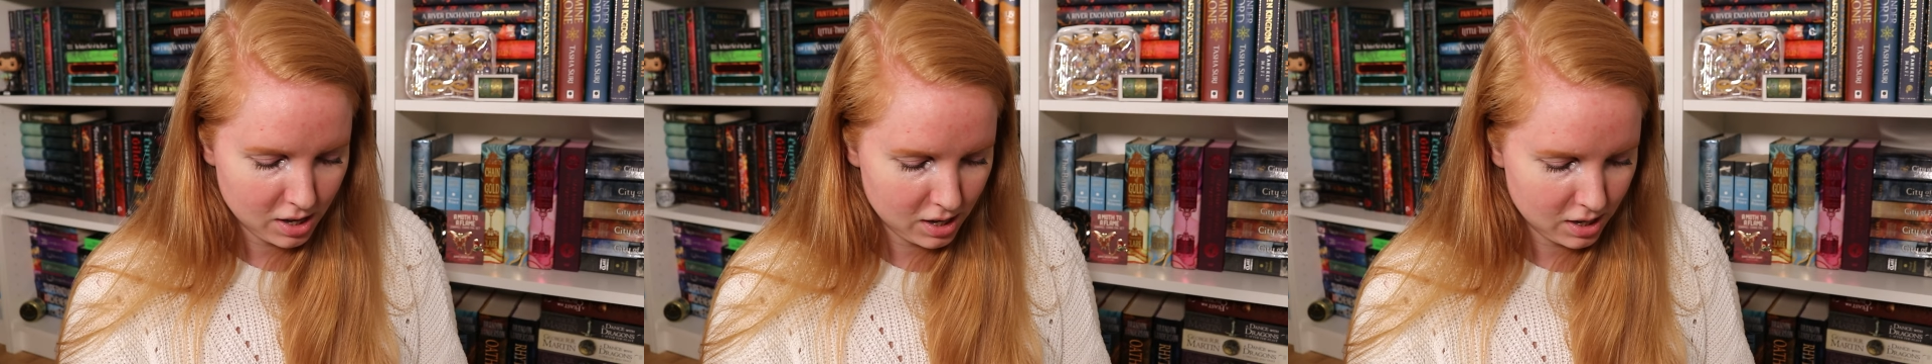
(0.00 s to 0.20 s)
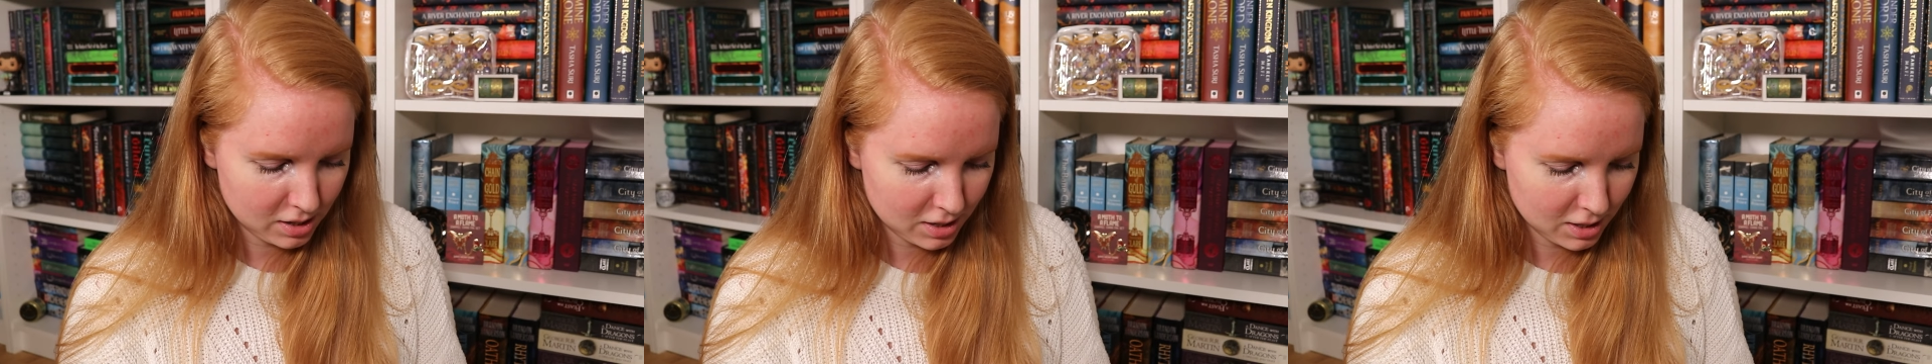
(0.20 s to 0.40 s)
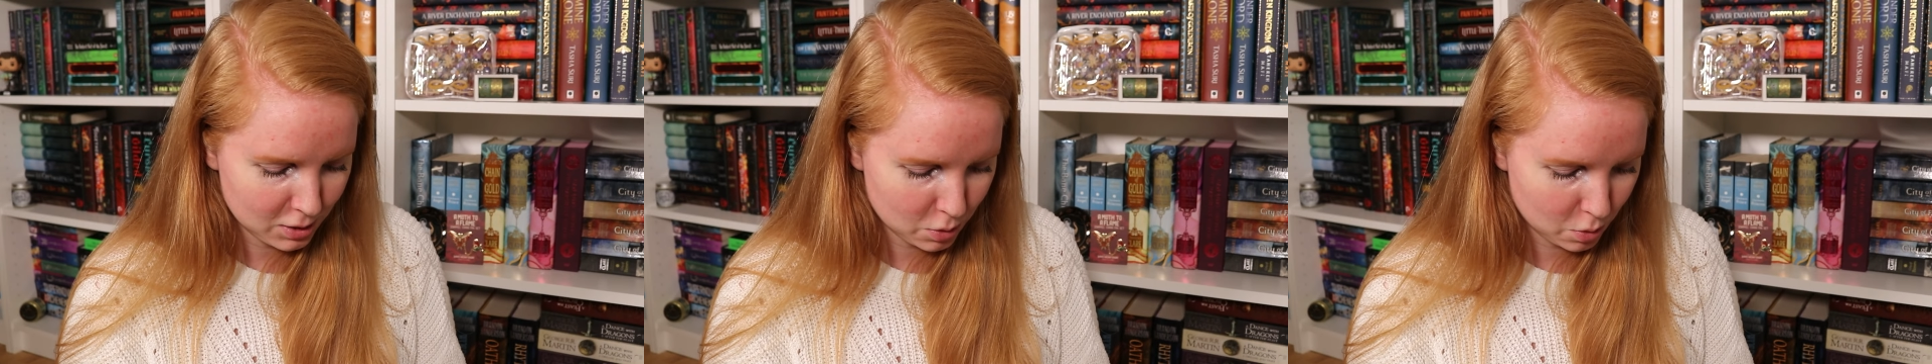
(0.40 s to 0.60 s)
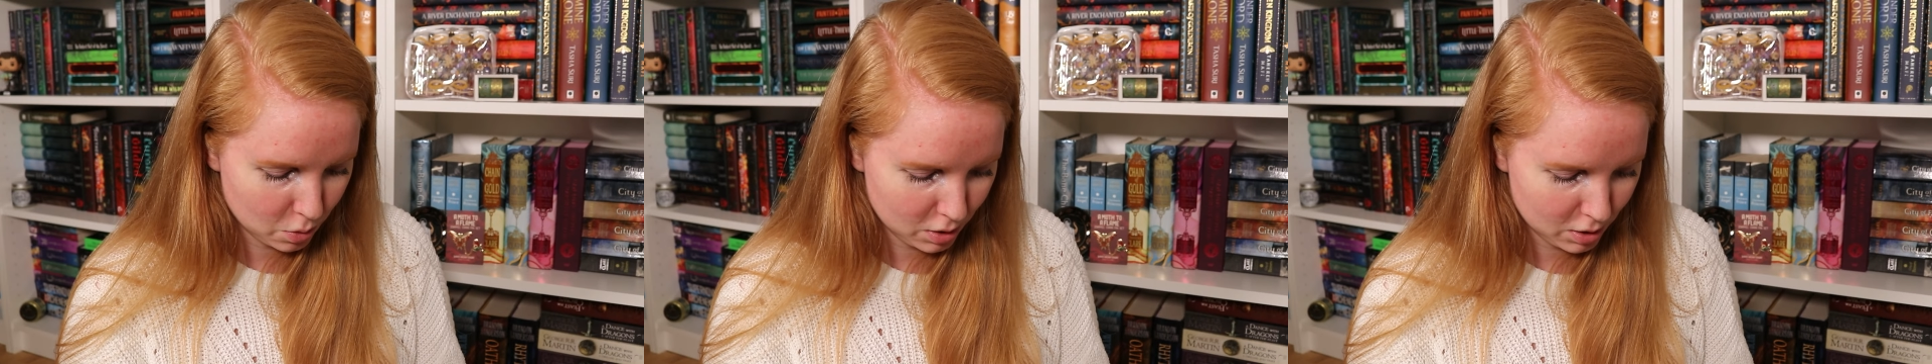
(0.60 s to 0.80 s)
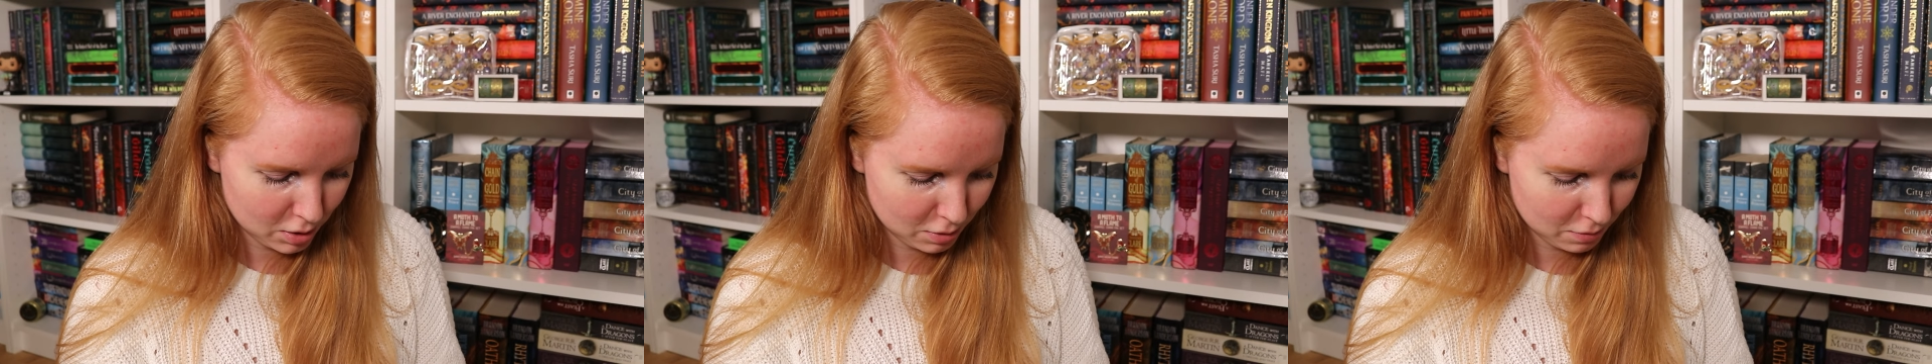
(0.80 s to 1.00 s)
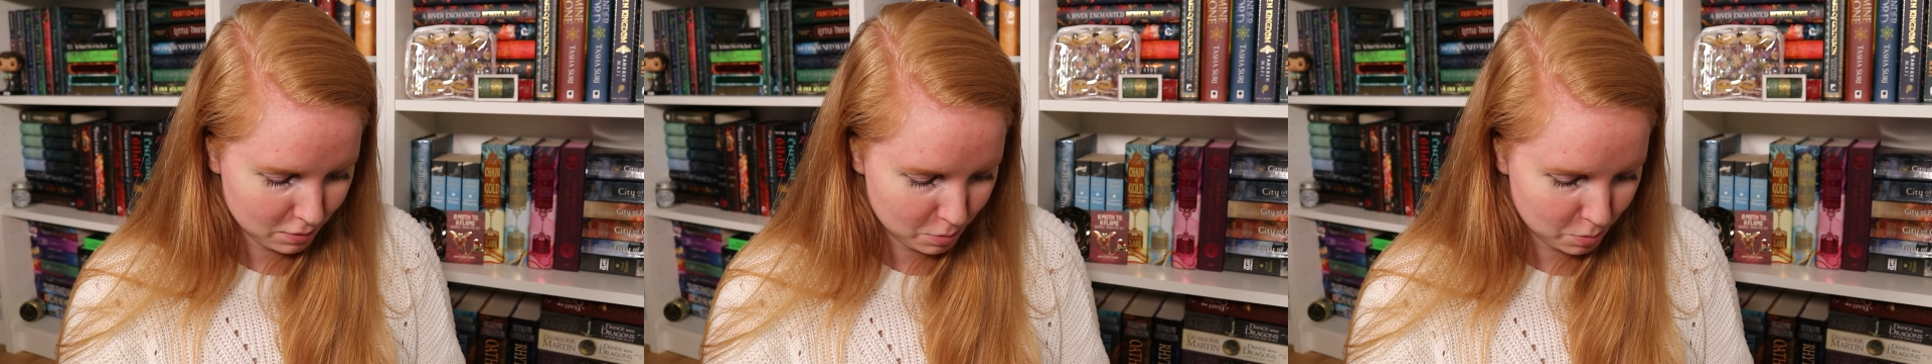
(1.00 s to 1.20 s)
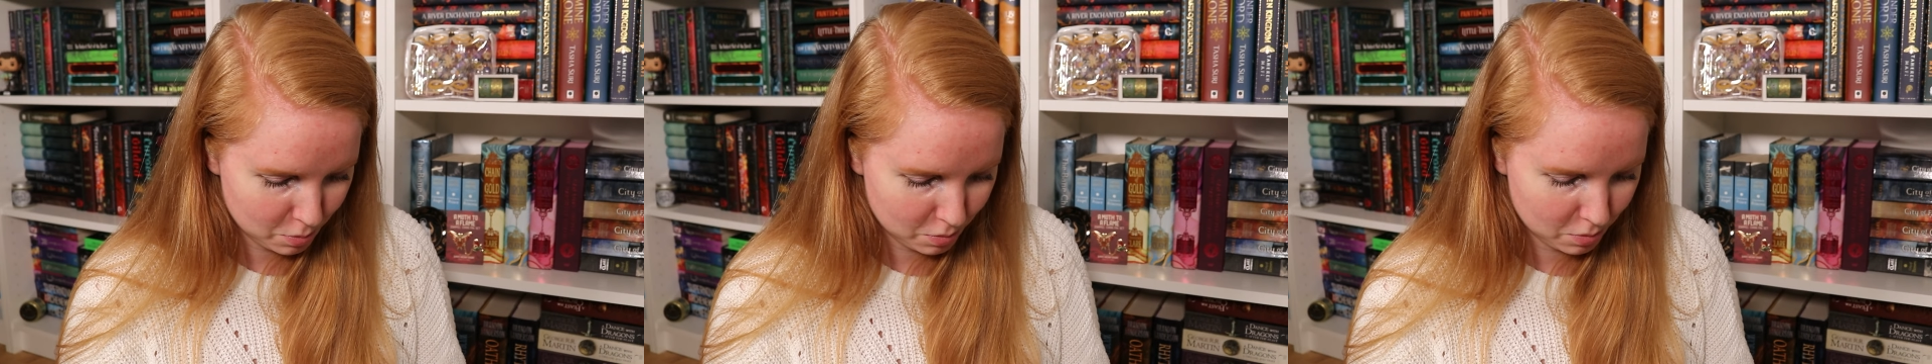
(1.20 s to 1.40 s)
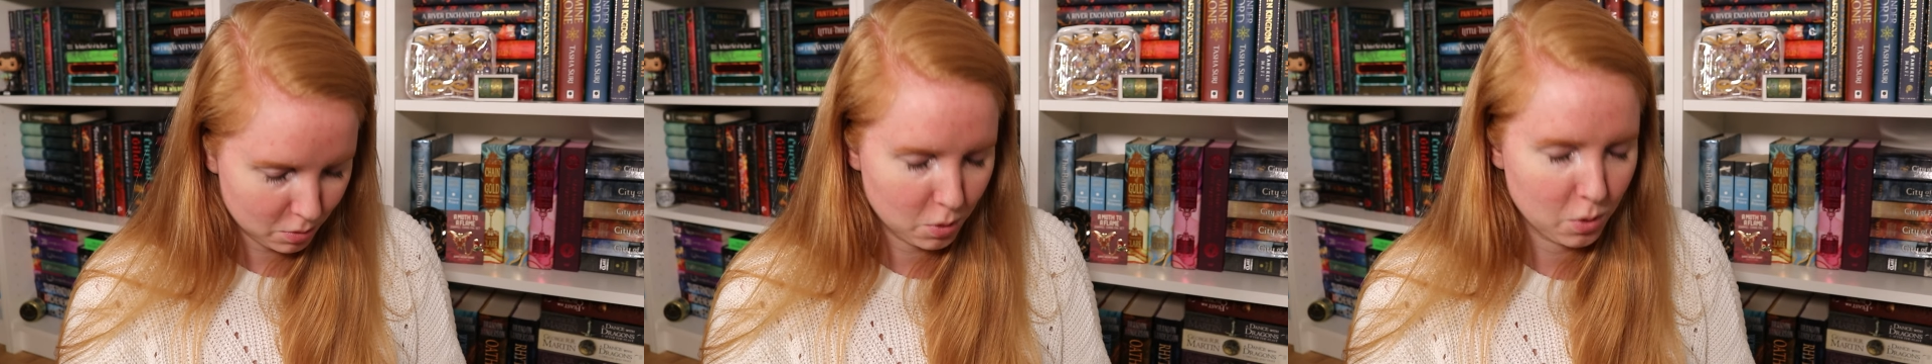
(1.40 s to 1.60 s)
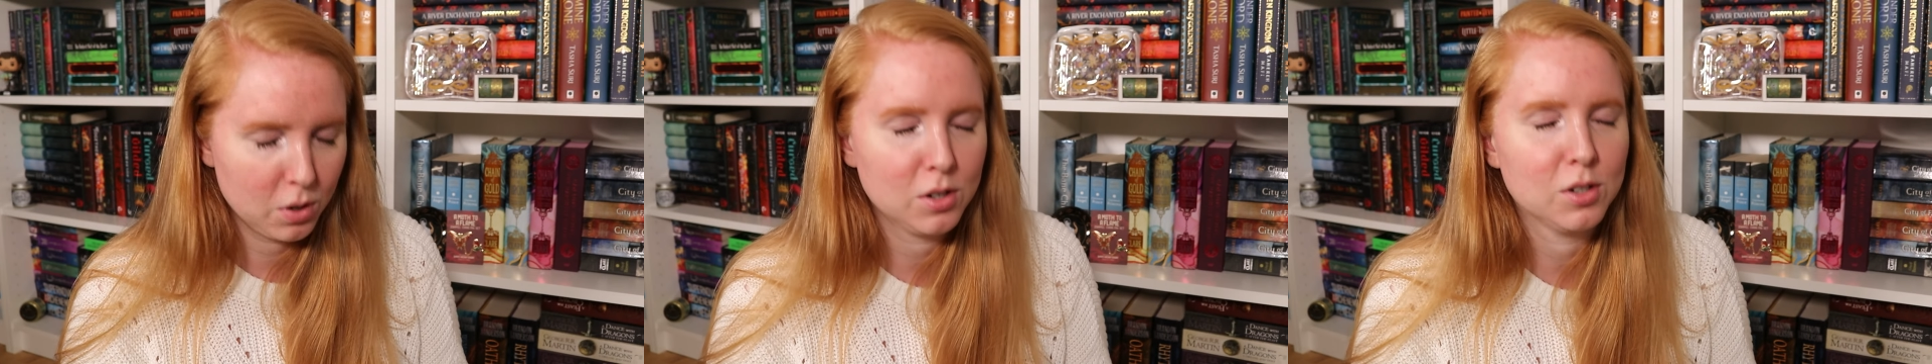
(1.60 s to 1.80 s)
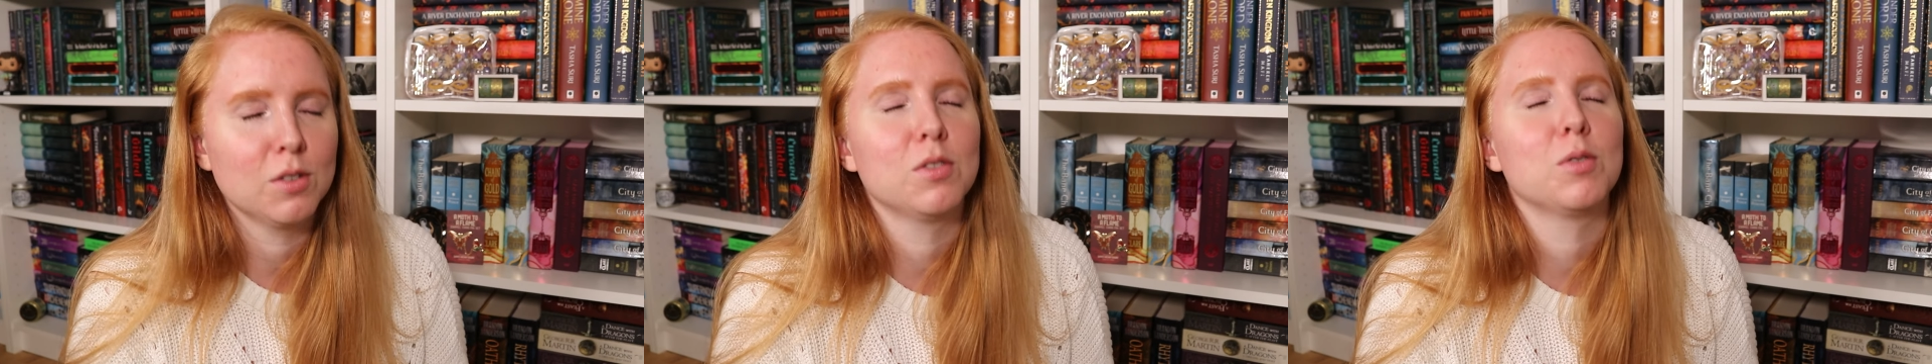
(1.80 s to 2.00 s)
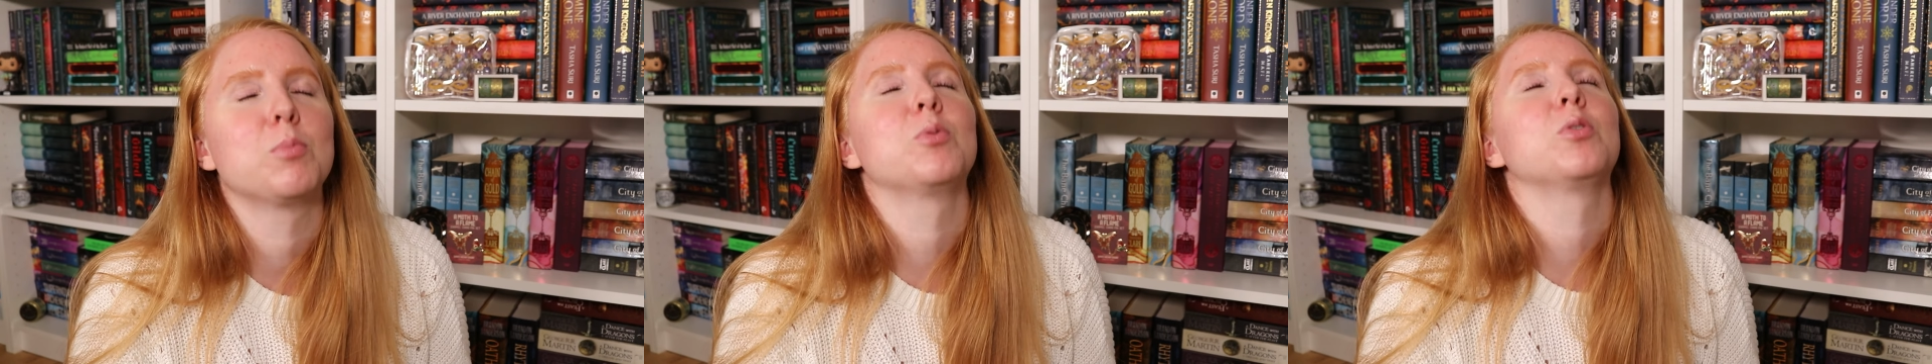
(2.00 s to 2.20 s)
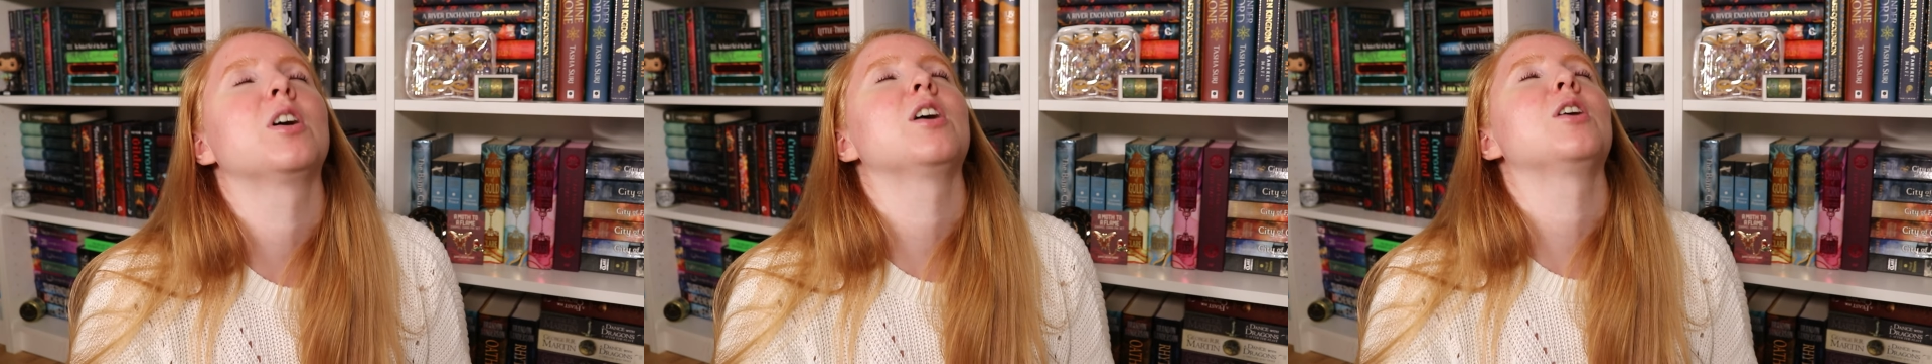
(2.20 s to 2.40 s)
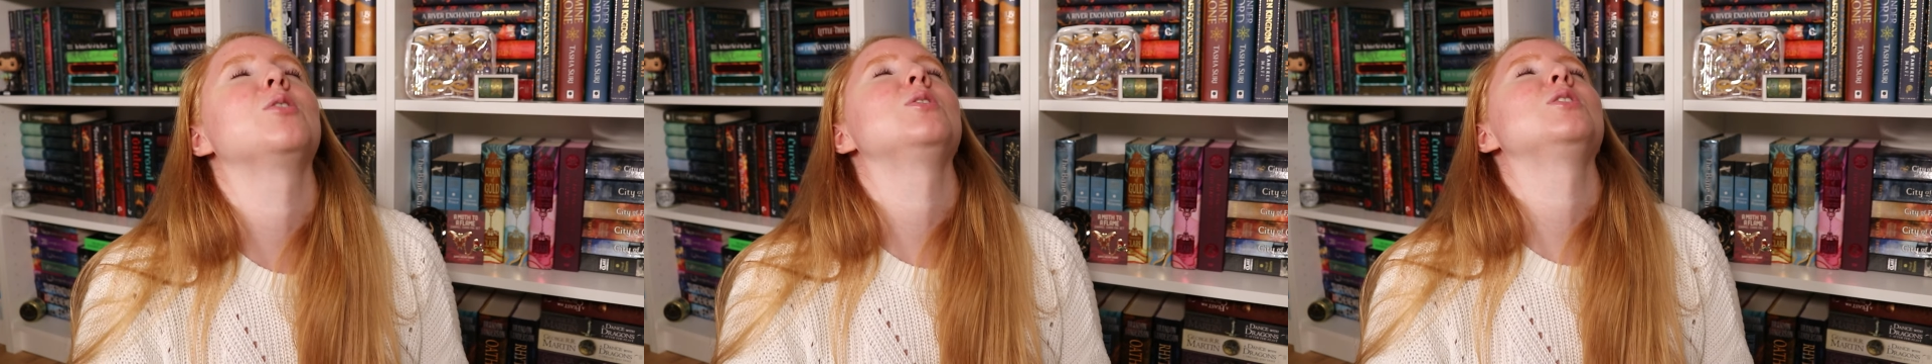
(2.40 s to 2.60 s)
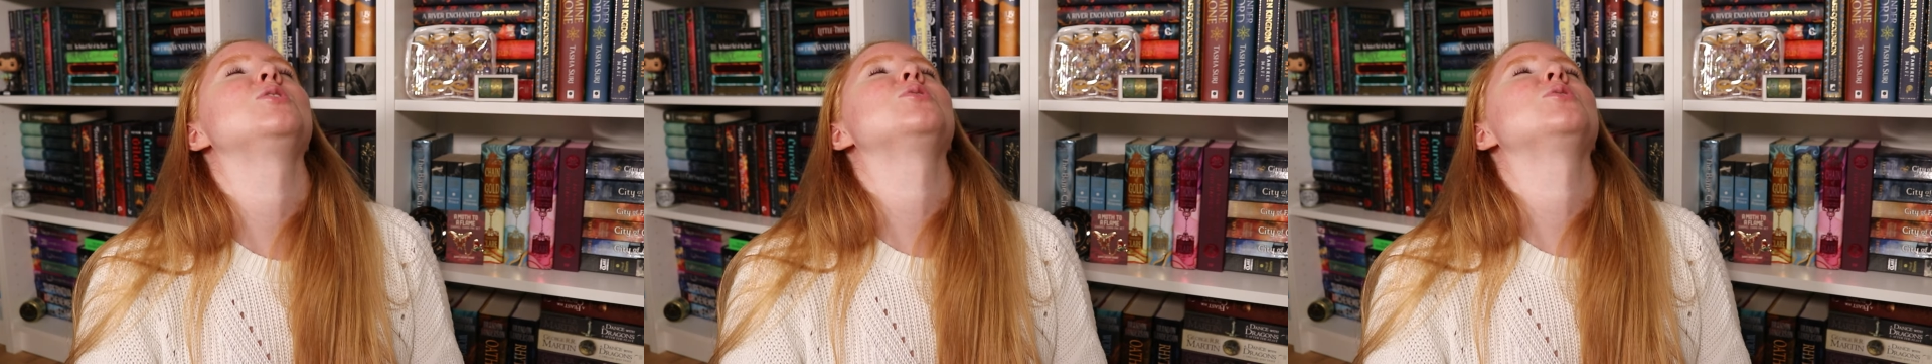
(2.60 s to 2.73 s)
is this Orange of the, Orange of the Priory